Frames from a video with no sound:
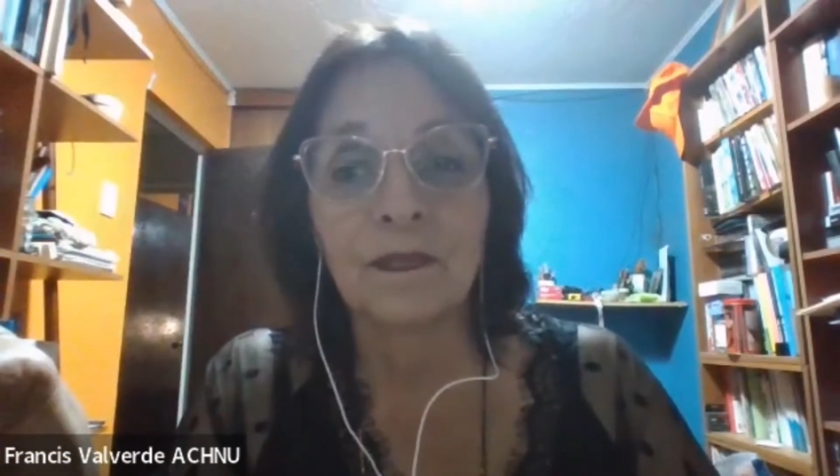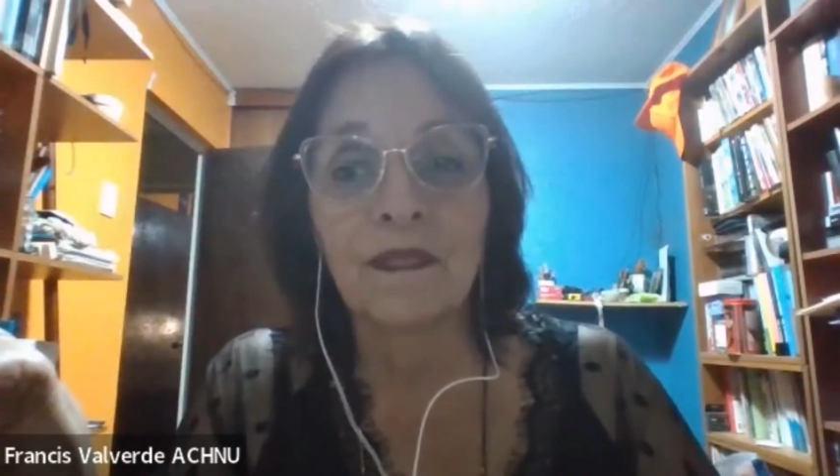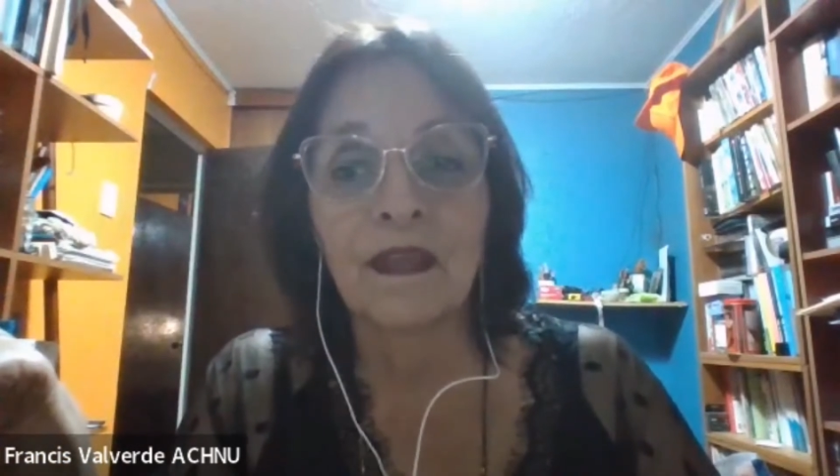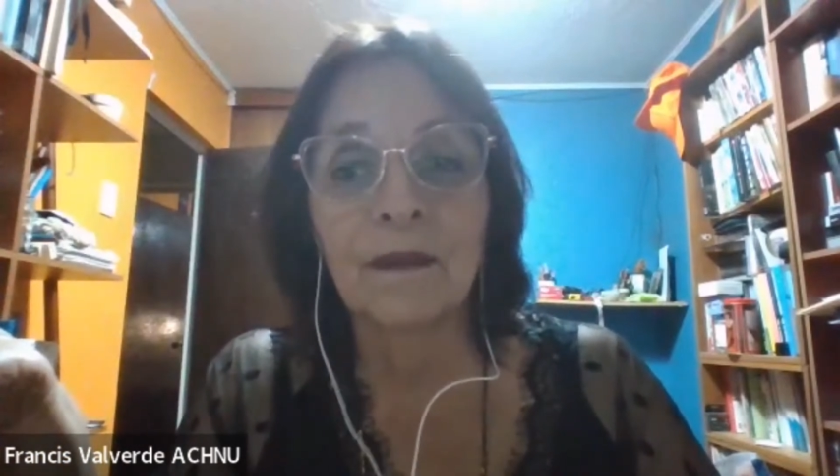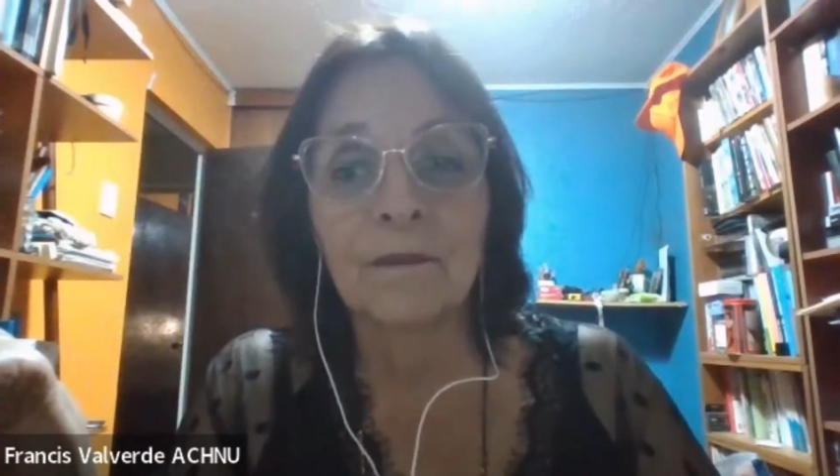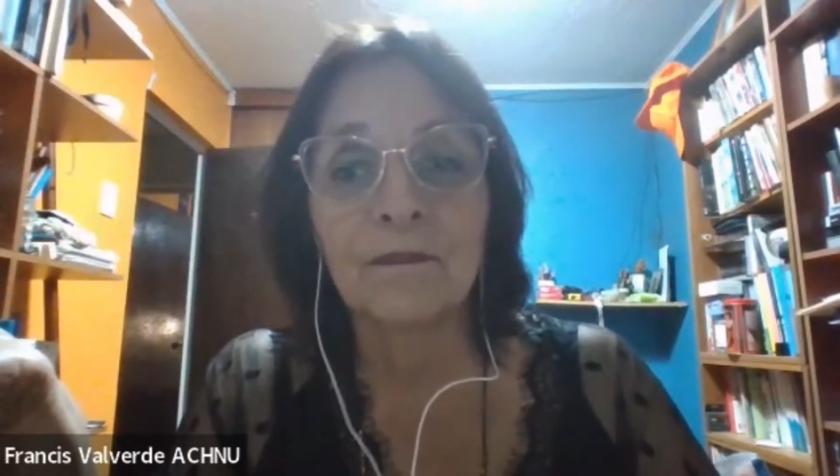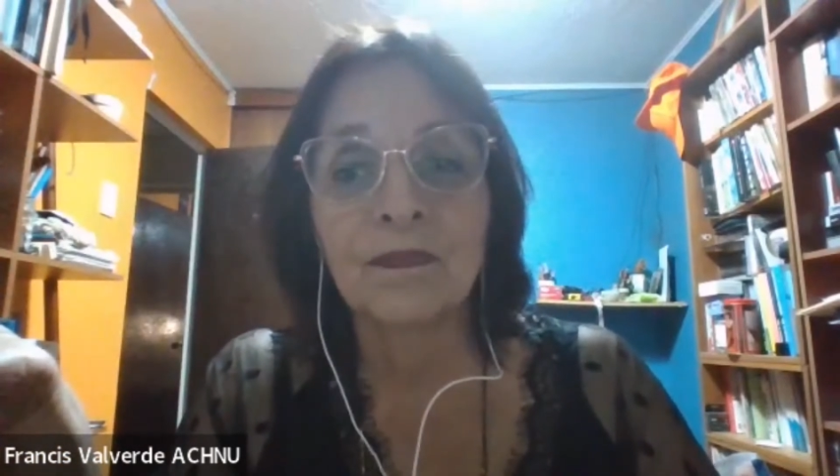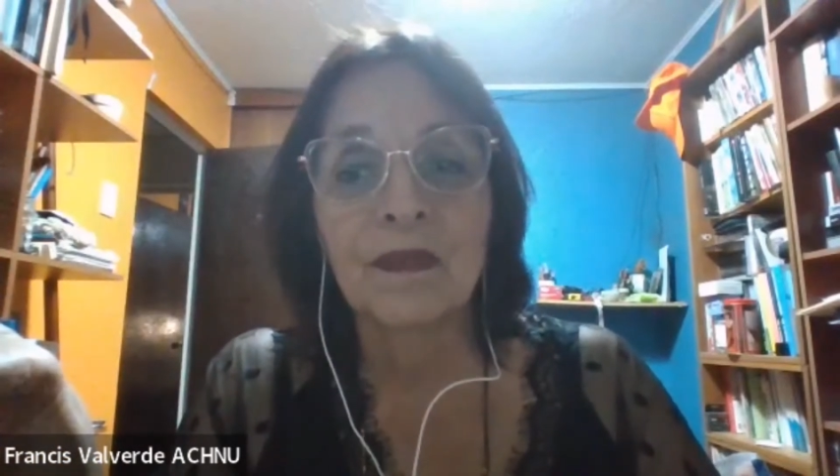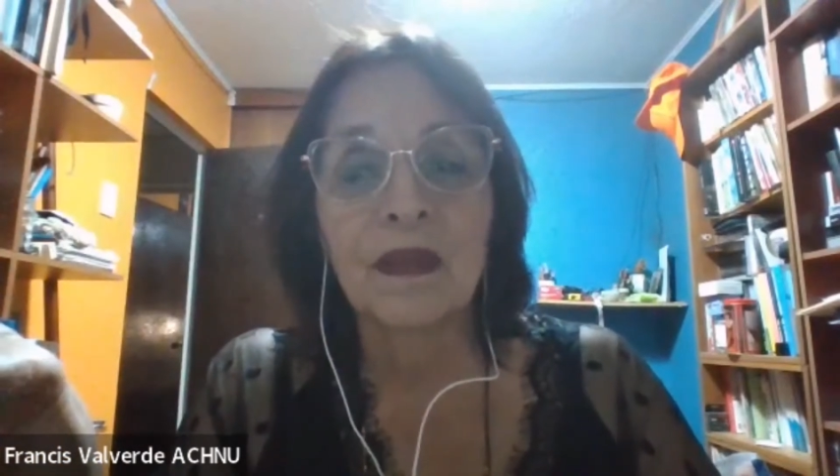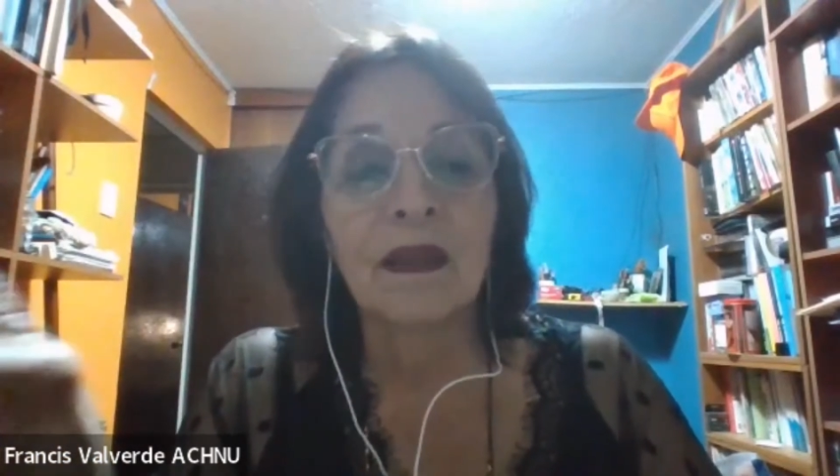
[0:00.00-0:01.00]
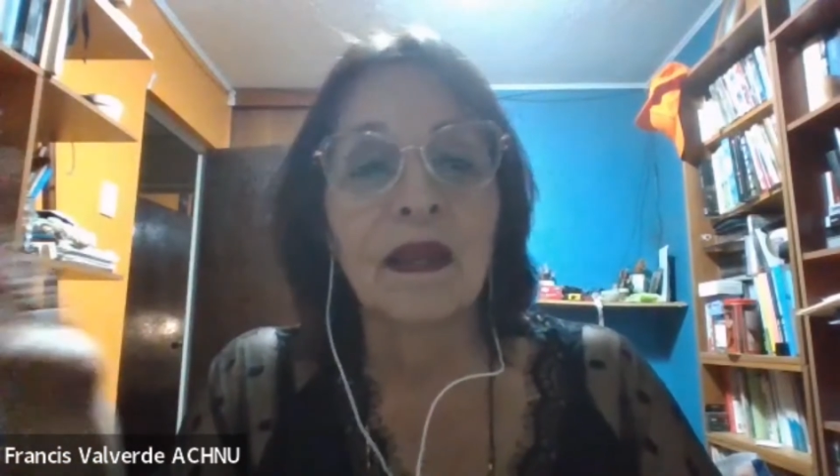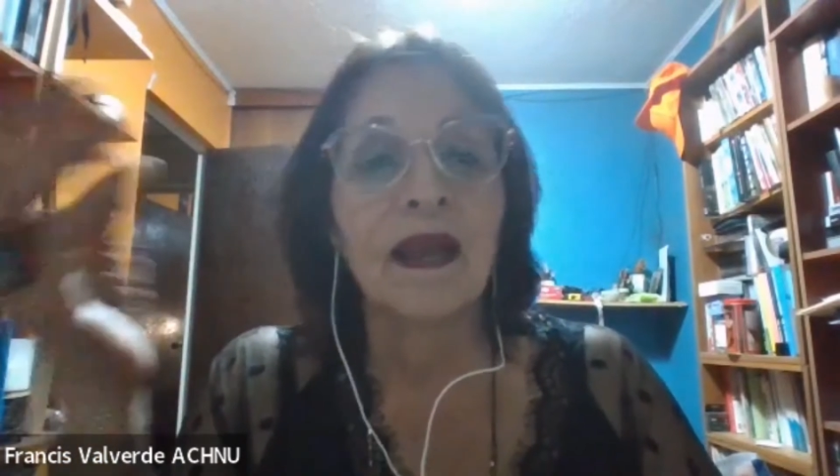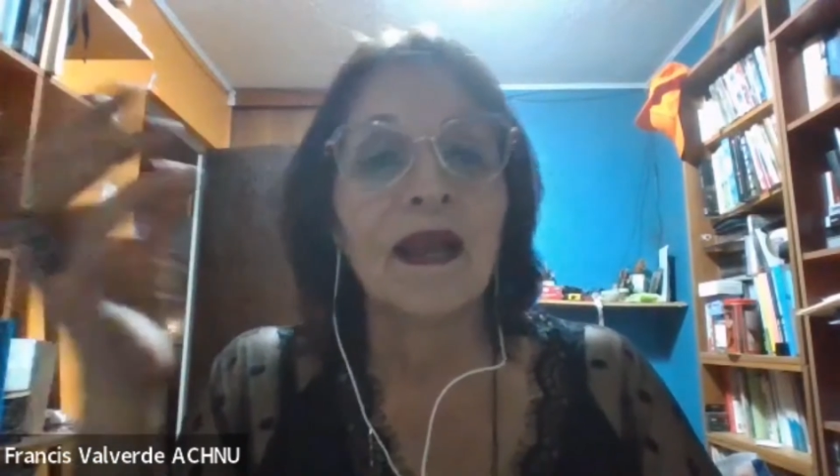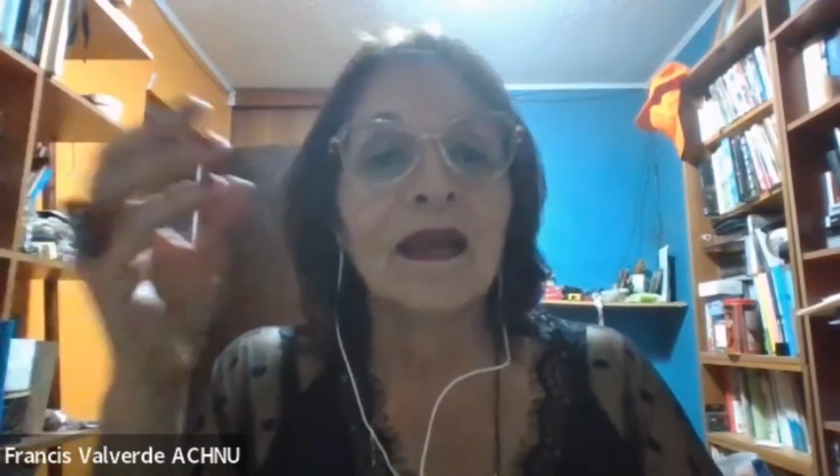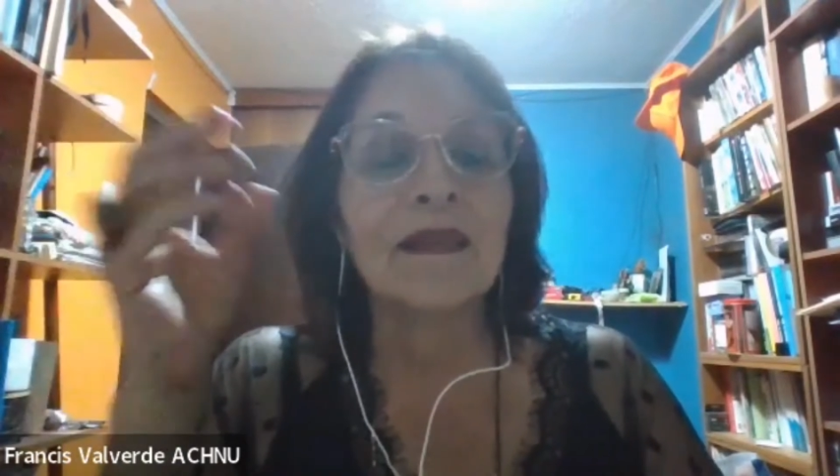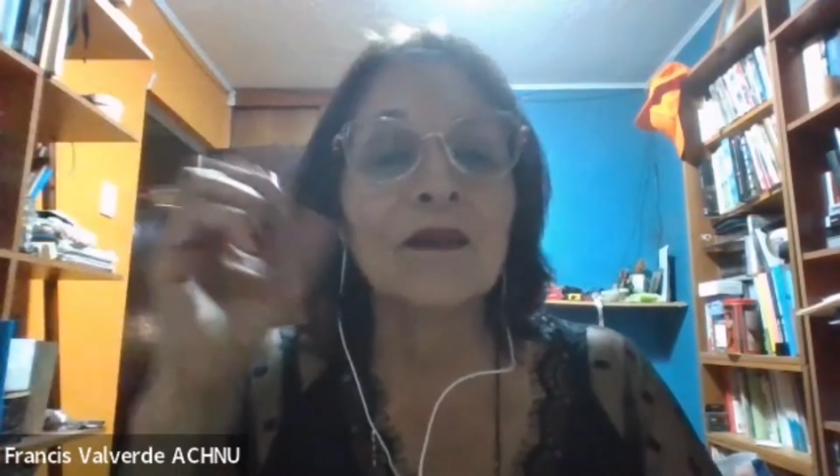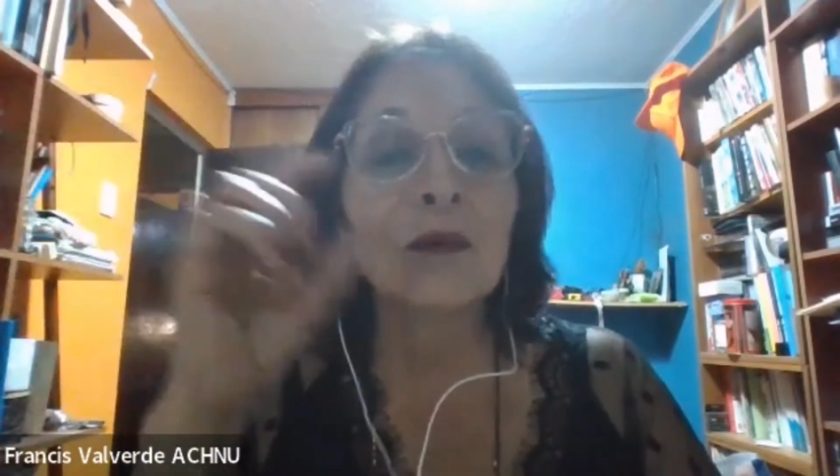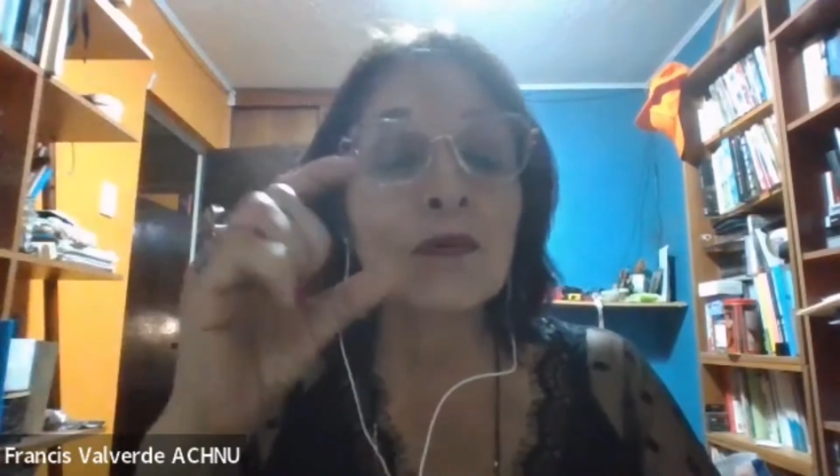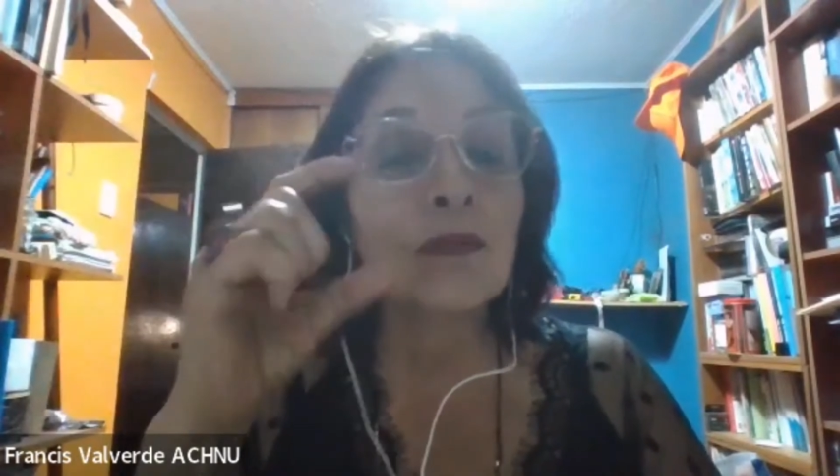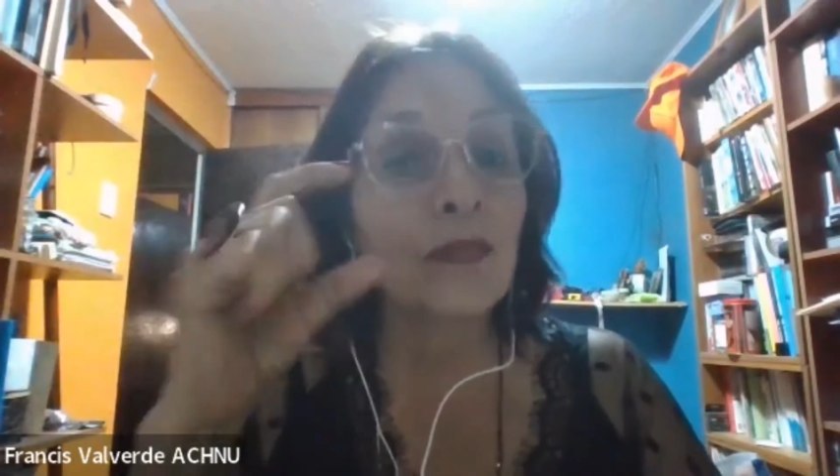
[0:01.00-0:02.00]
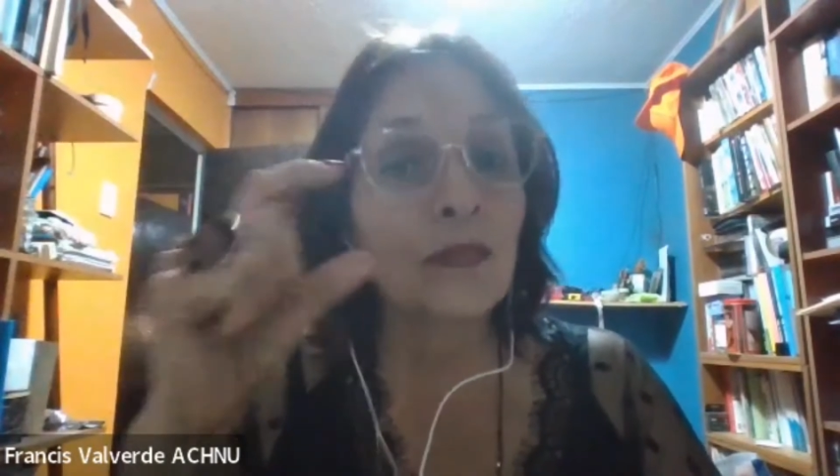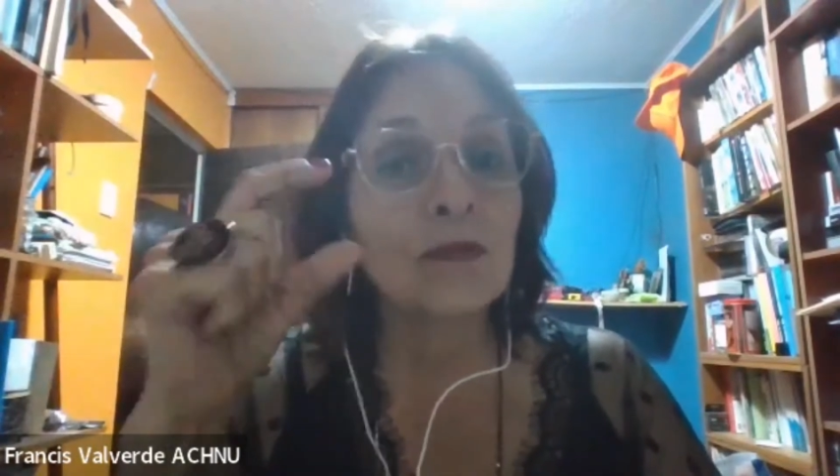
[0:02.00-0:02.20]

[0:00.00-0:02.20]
Yeah, and those